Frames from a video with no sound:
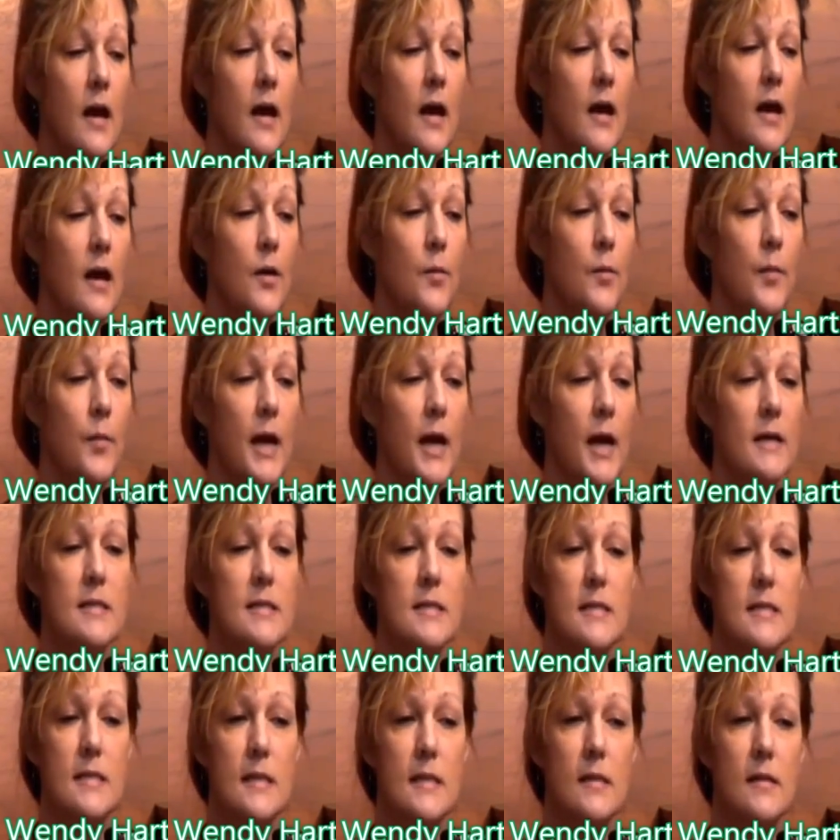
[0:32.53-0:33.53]
Um, I
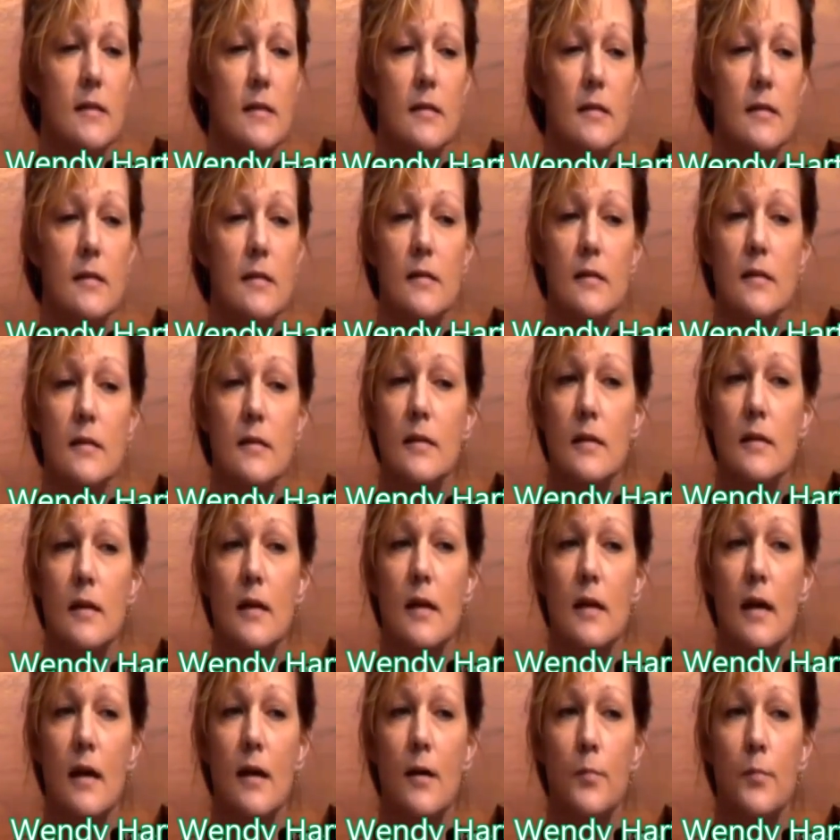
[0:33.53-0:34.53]
still
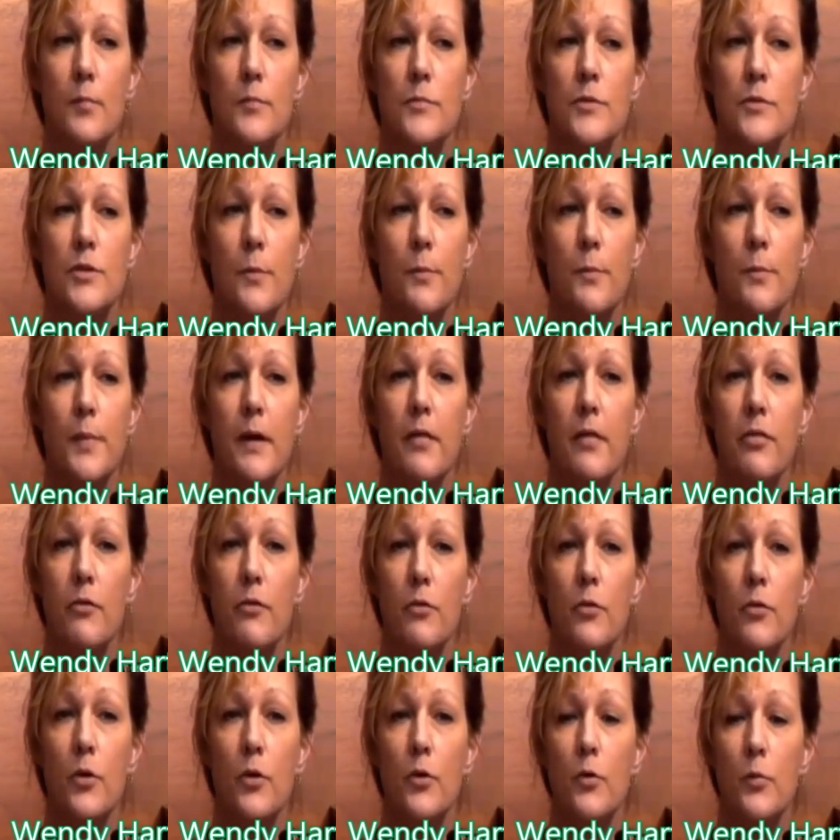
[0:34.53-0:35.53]
am jumping
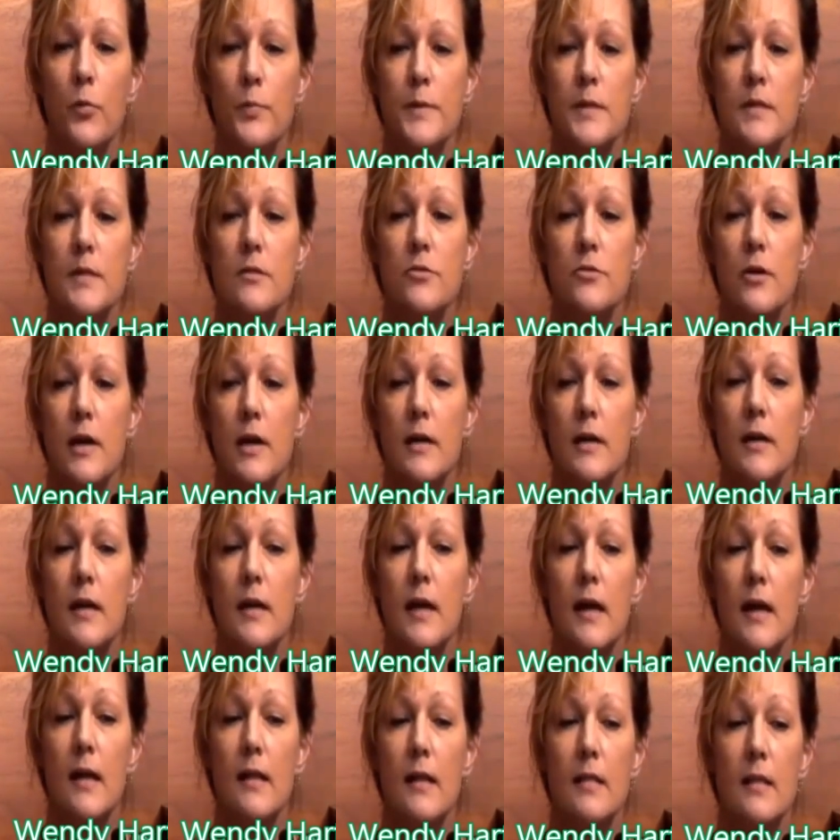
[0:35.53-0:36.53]
through hoops and trying to
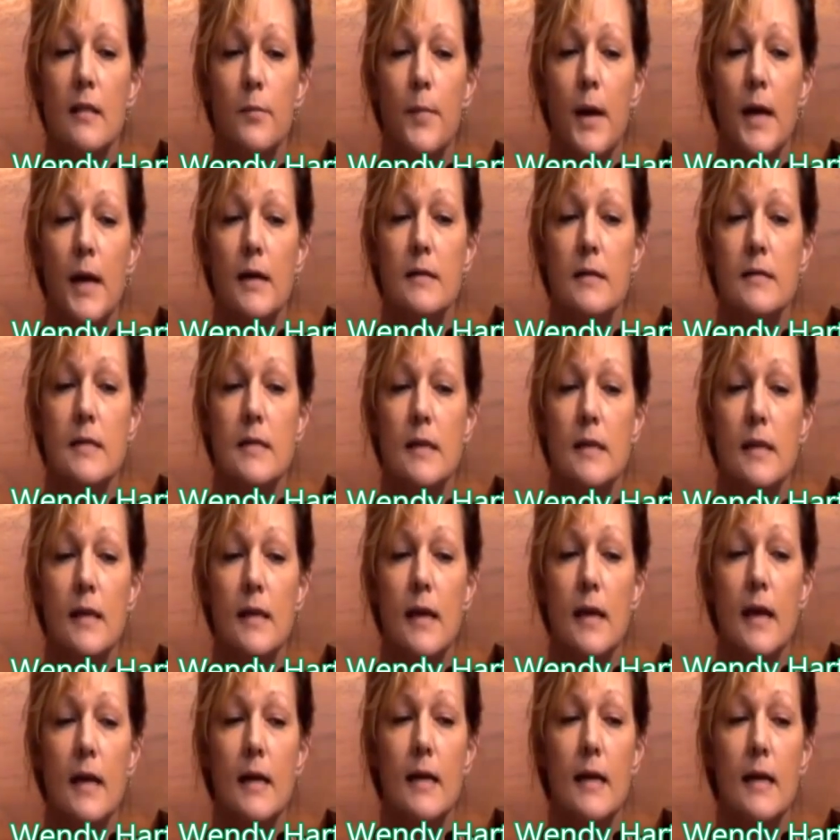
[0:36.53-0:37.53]
get the medicine
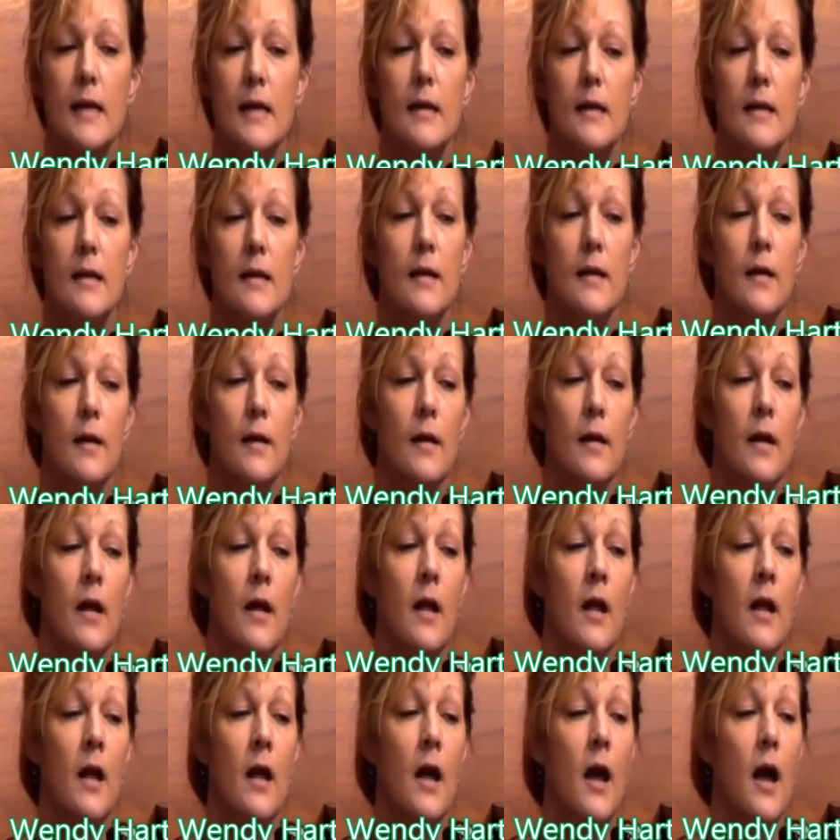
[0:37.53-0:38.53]
that I need.
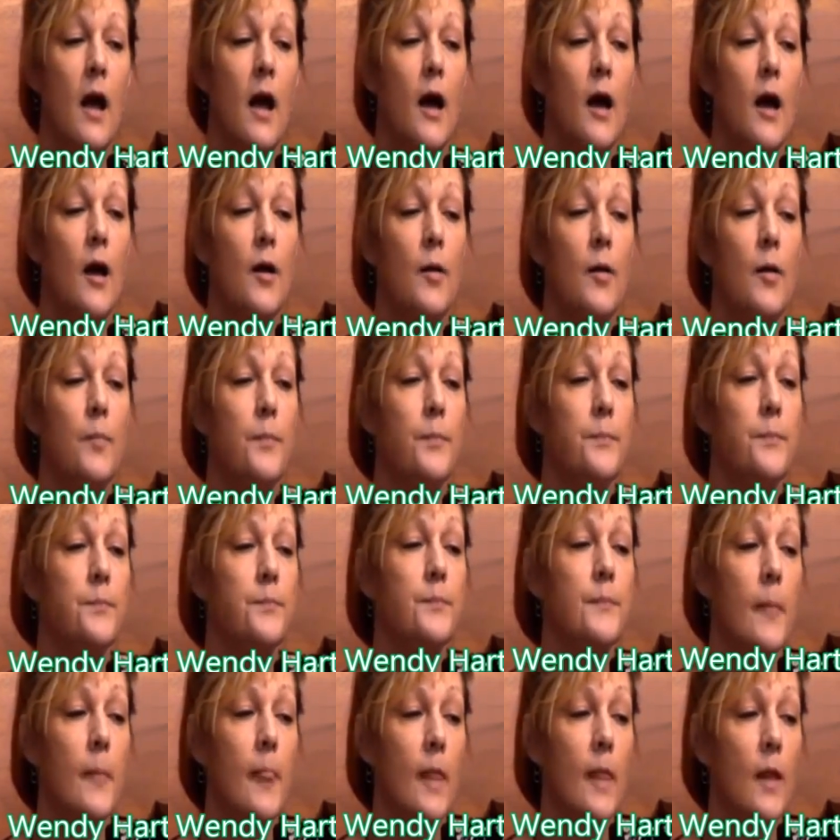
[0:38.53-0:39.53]
Um,
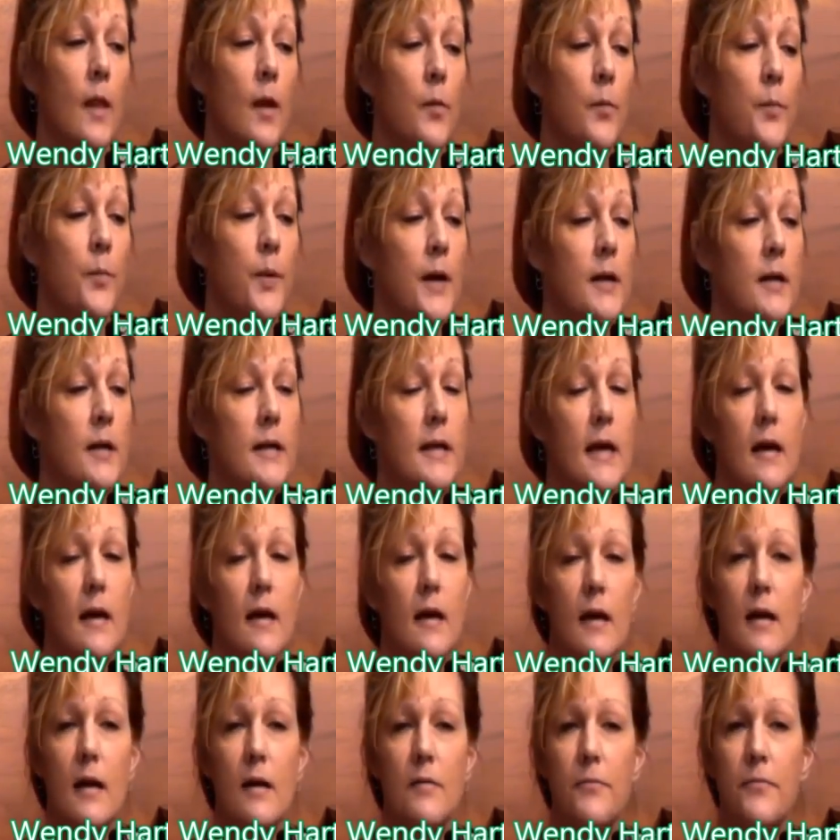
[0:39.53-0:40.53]
but
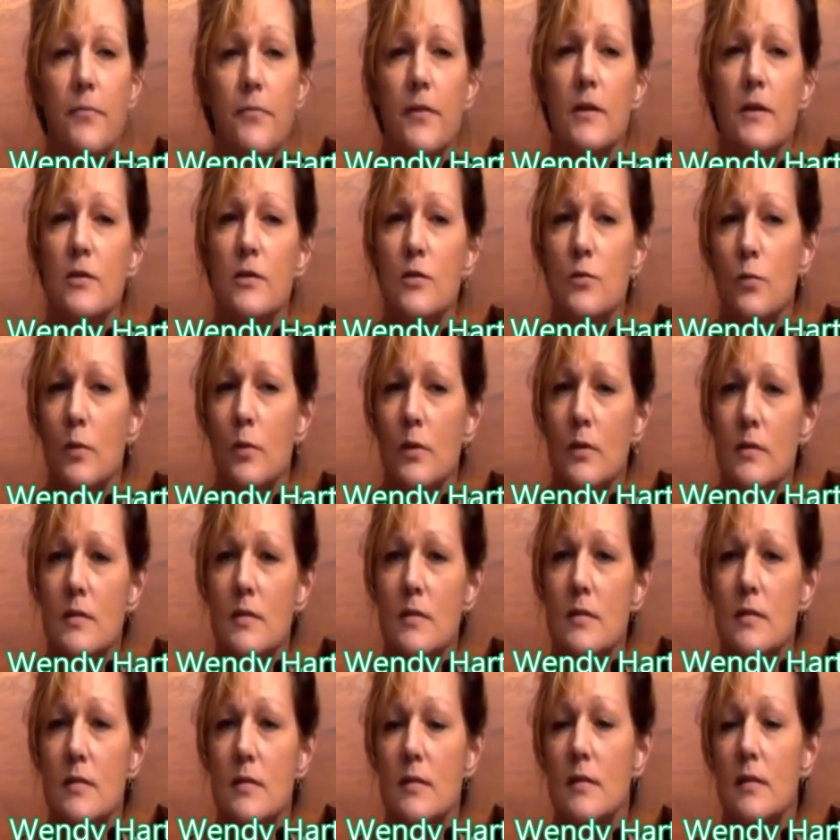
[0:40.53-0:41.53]
yeah, if this
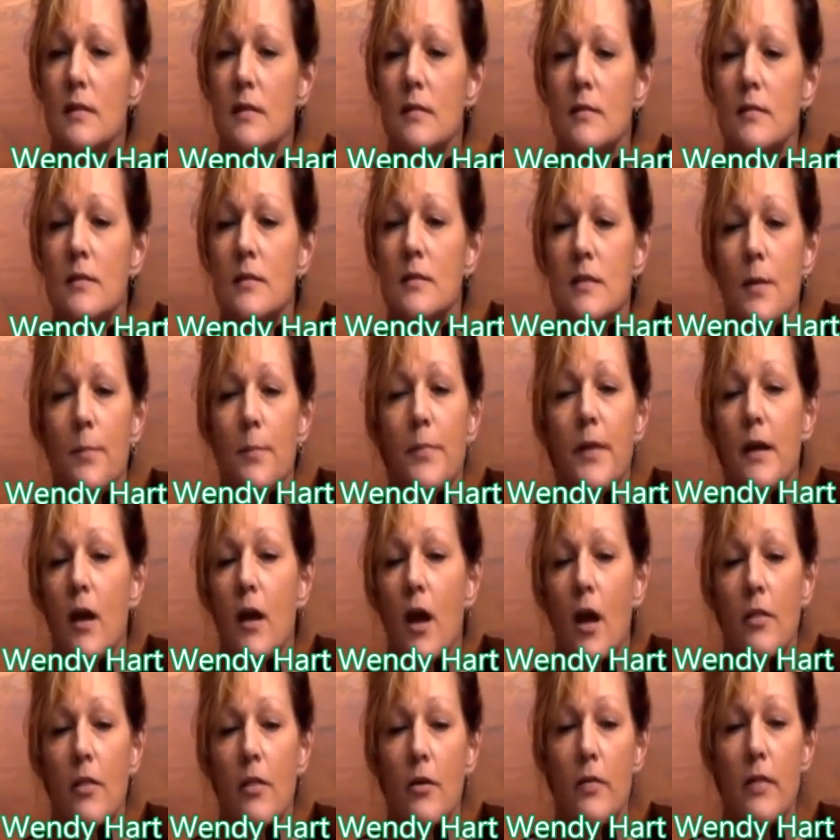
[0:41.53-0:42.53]
was something
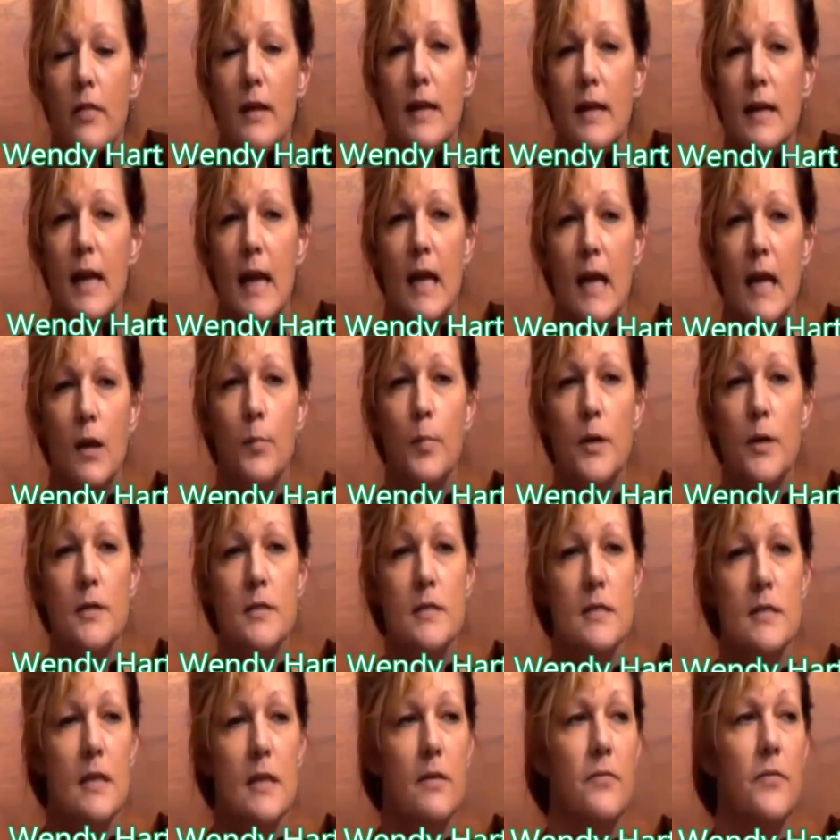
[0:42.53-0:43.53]
other than
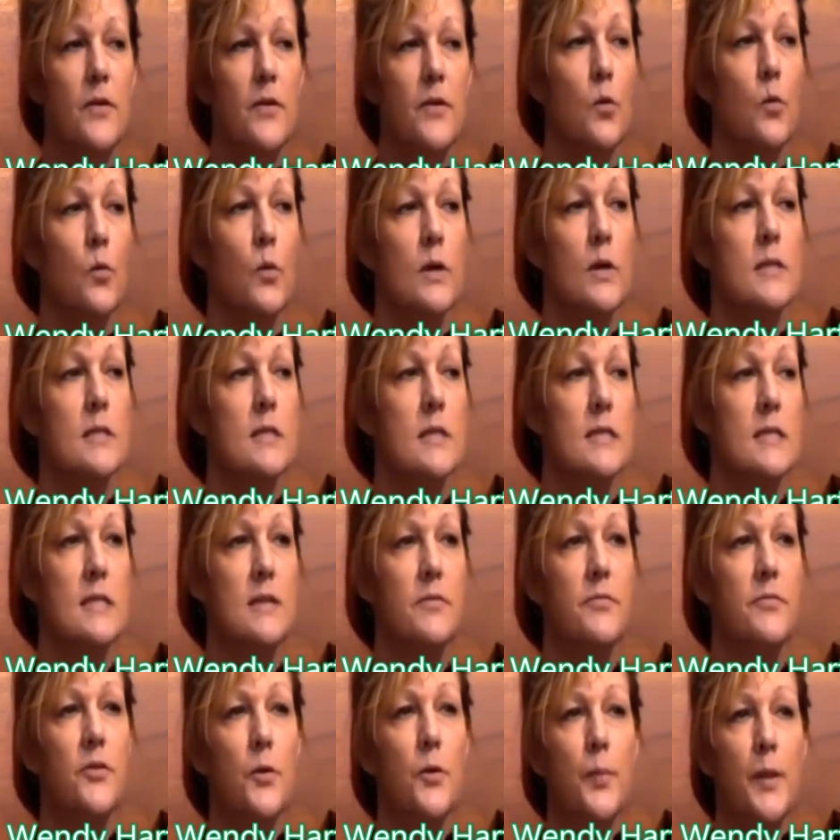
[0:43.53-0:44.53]
cannabis, if it was a
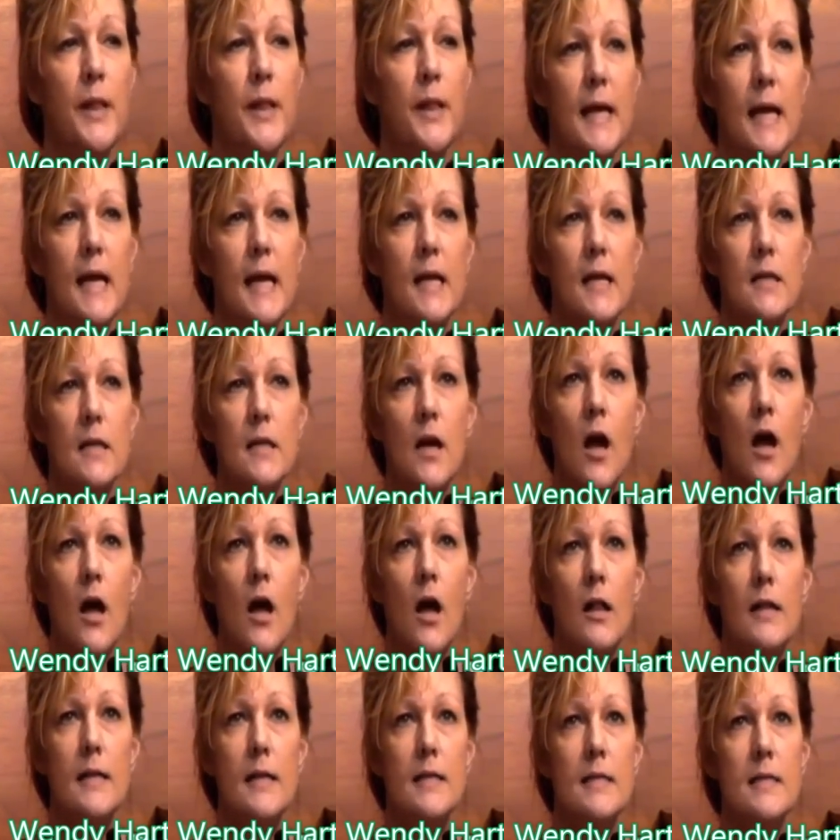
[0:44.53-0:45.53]
different plant,
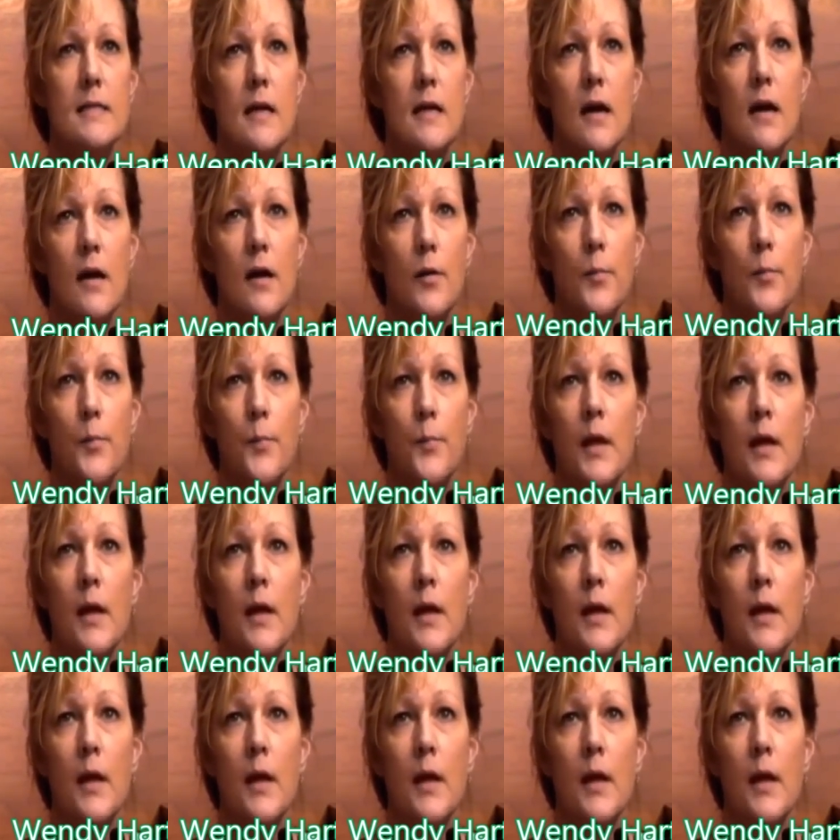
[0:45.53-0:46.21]
call it um,